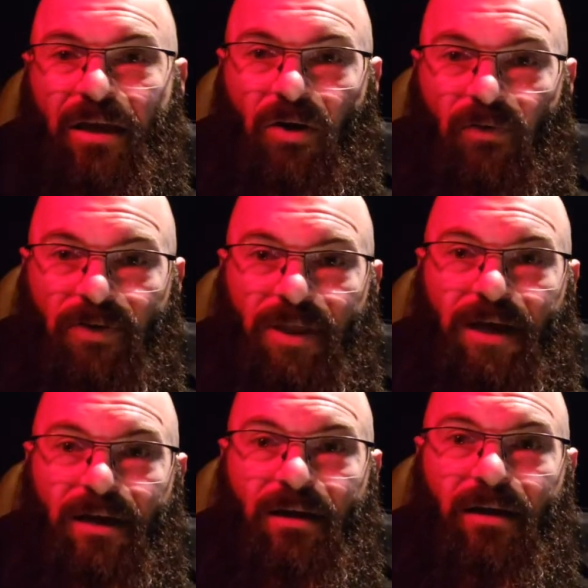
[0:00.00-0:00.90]
over
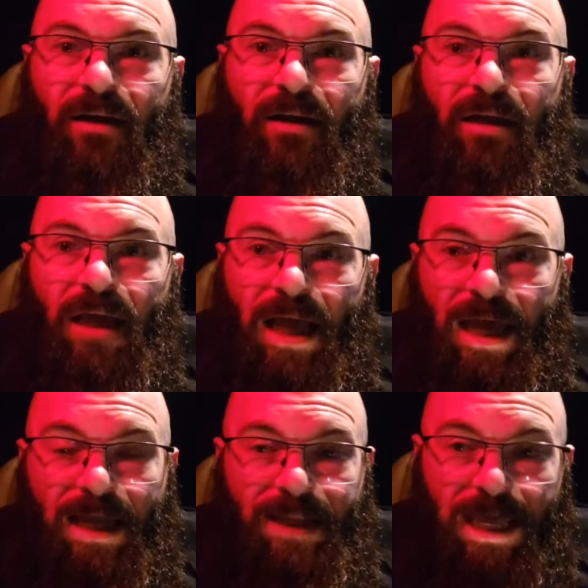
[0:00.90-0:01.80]
there,
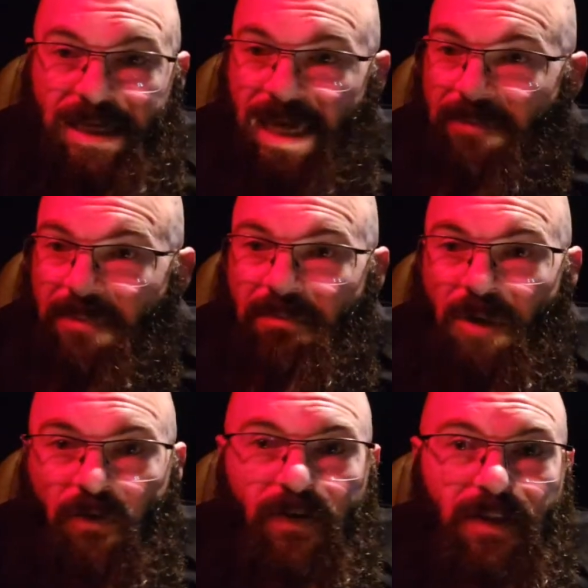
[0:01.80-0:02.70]
and they kept me moving.